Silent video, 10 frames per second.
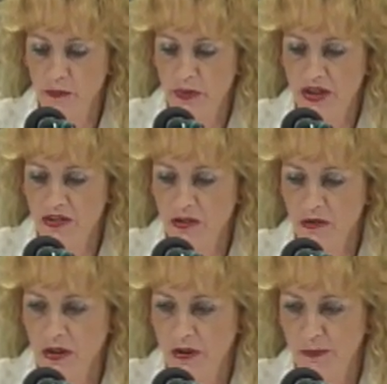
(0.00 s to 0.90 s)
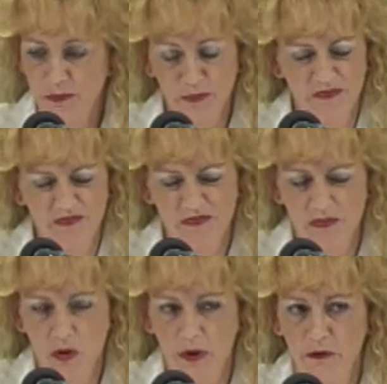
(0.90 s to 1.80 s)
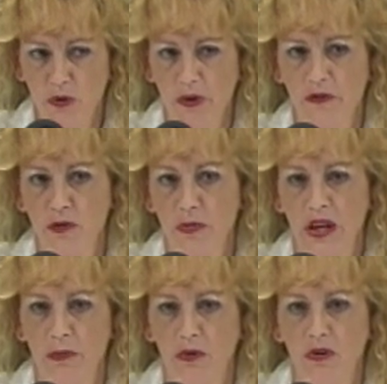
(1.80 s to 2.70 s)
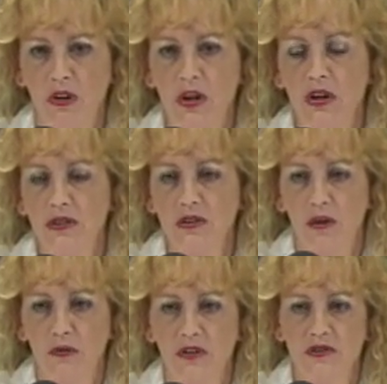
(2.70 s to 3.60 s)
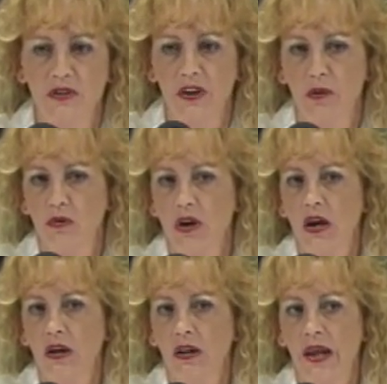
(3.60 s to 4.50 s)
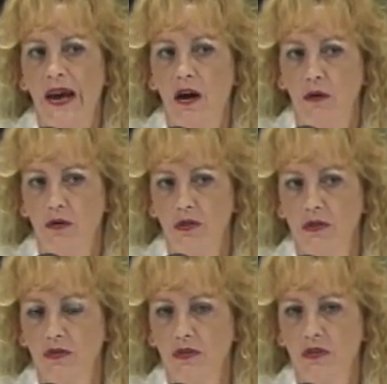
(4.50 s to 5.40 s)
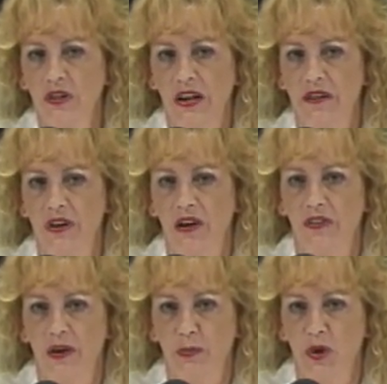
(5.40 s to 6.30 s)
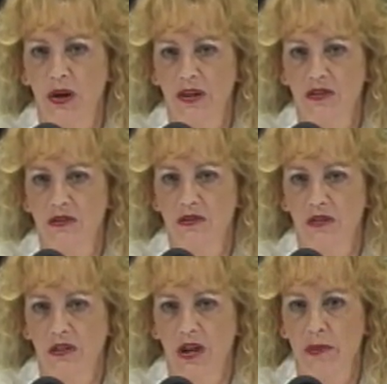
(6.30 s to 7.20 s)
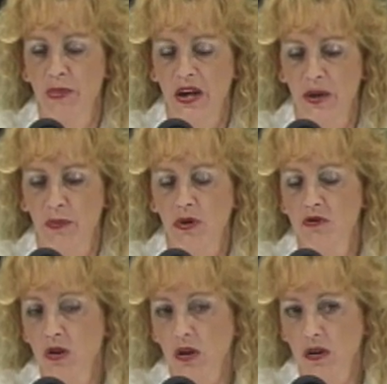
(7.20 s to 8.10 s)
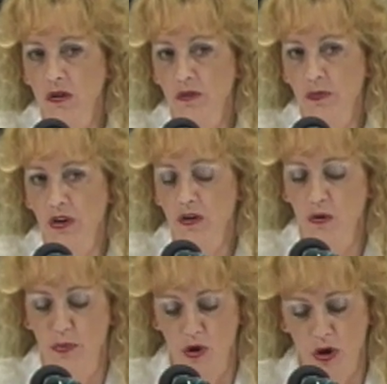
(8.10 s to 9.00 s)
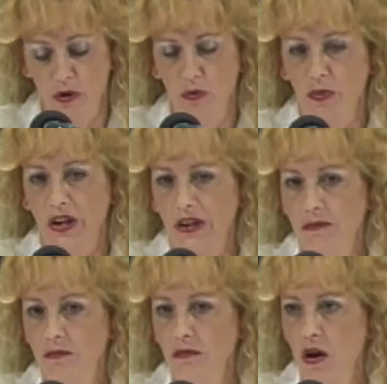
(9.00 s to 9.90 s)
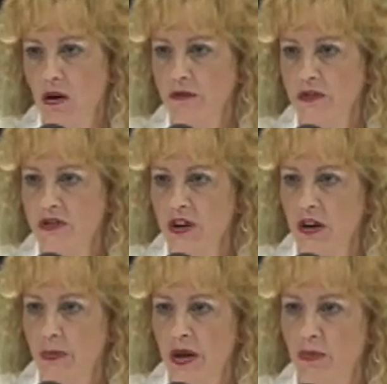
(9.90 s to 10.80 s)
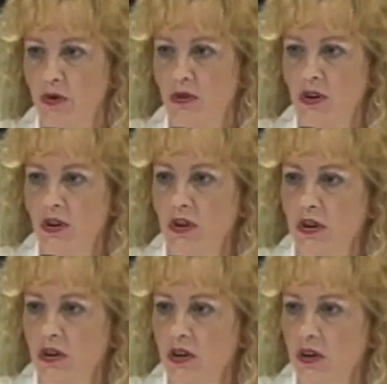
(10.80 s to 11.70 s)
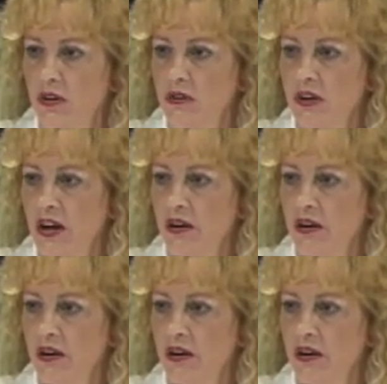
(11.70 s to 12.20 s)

basically three or four different people, told us that they were not allowed to give out that price that they pay per truckload of milk or per hundredweight. All of us dairy people count